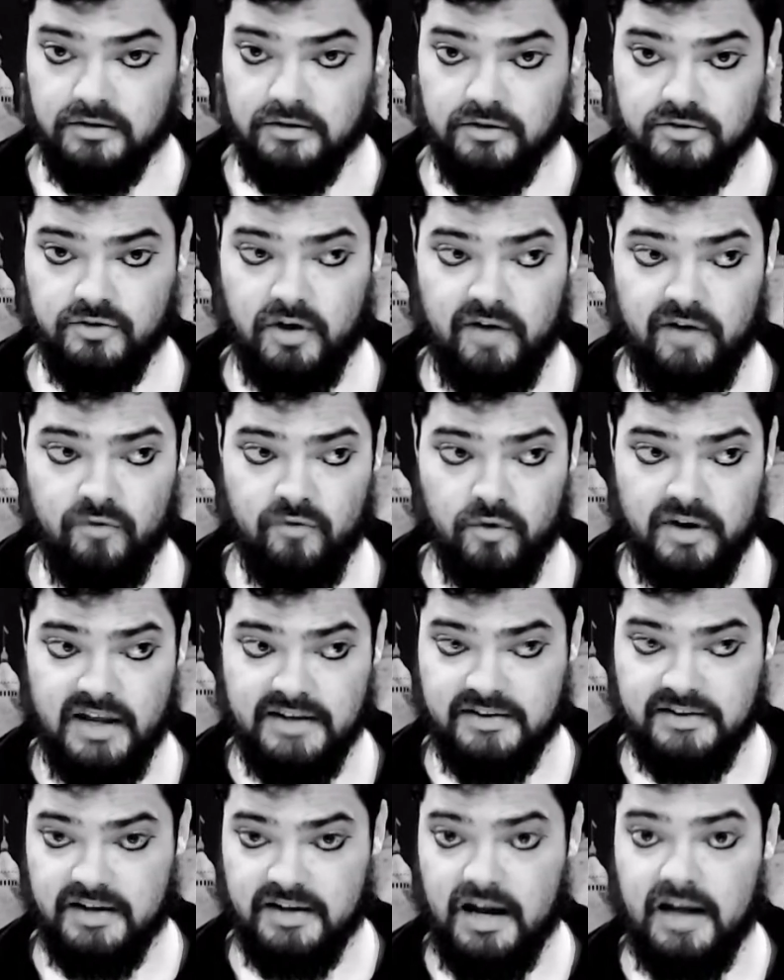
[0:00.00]
so everyone
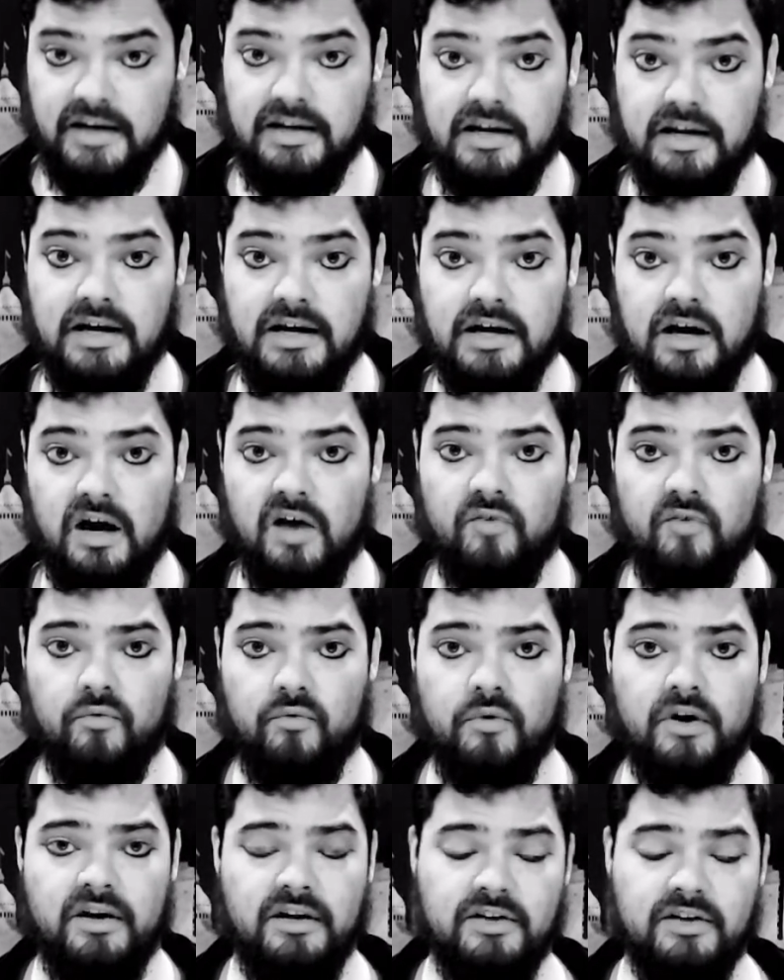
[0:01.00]
has an idea of
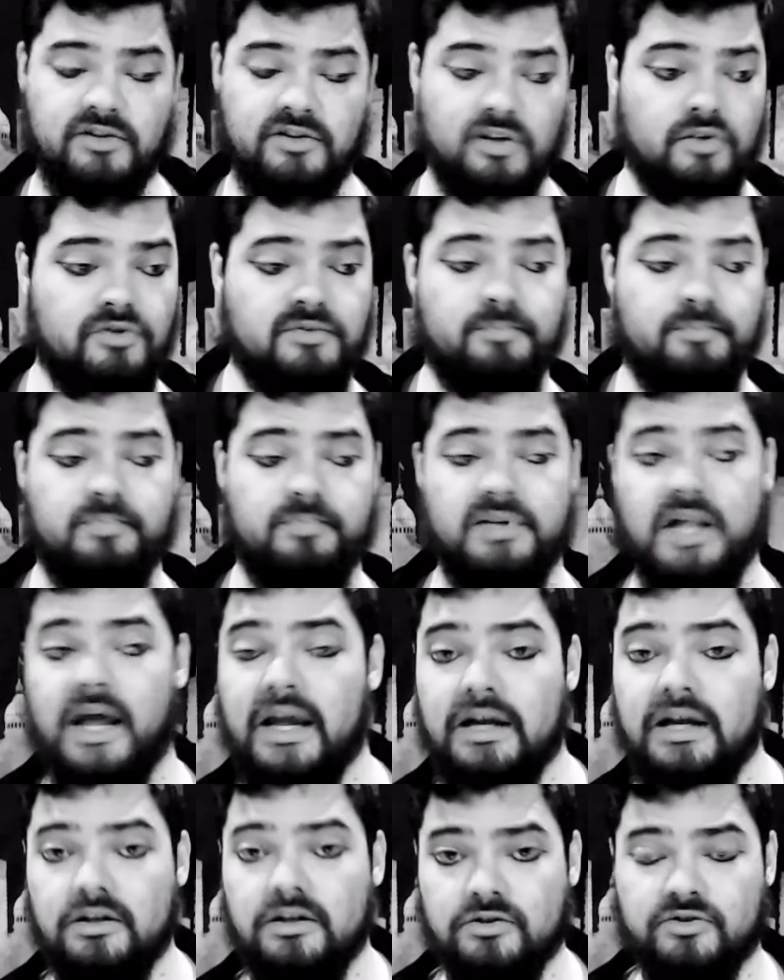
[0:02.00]
what each other's
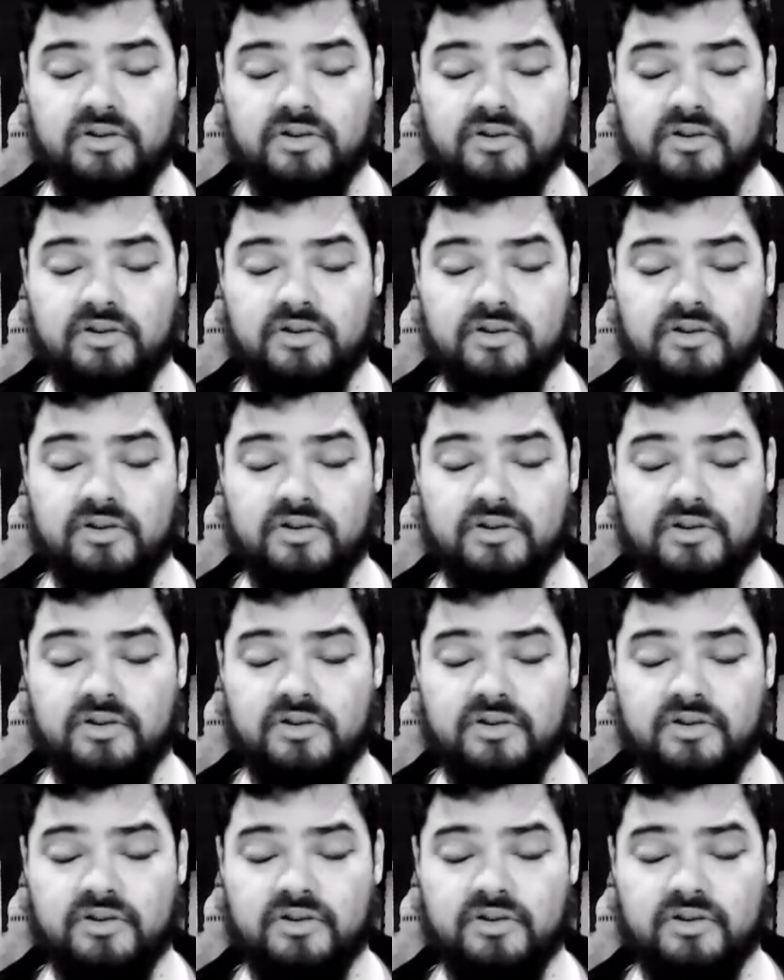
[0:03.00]
playing,